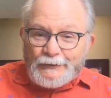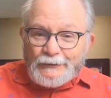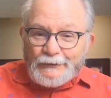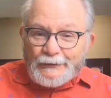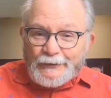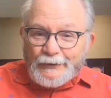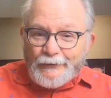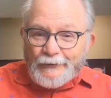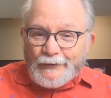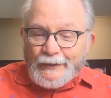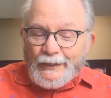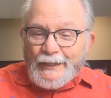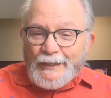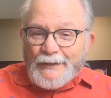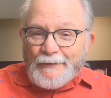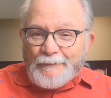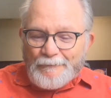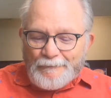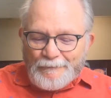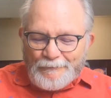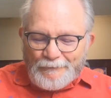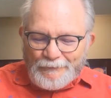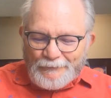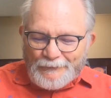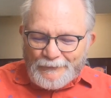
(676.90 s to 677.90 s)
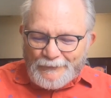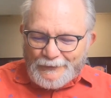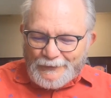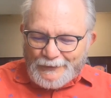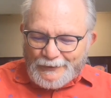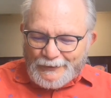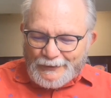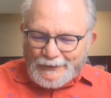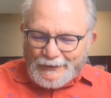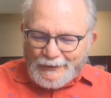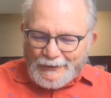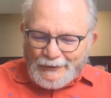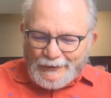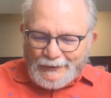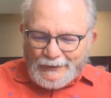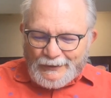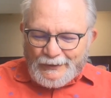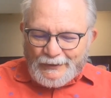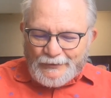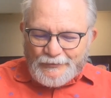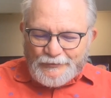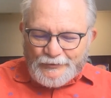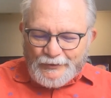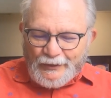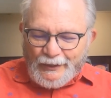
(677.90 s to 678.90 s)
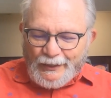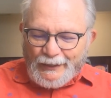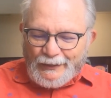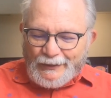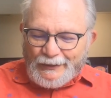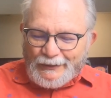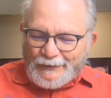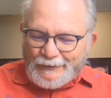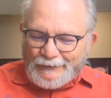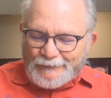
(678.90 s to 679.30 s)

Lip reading: You hear that? It's not.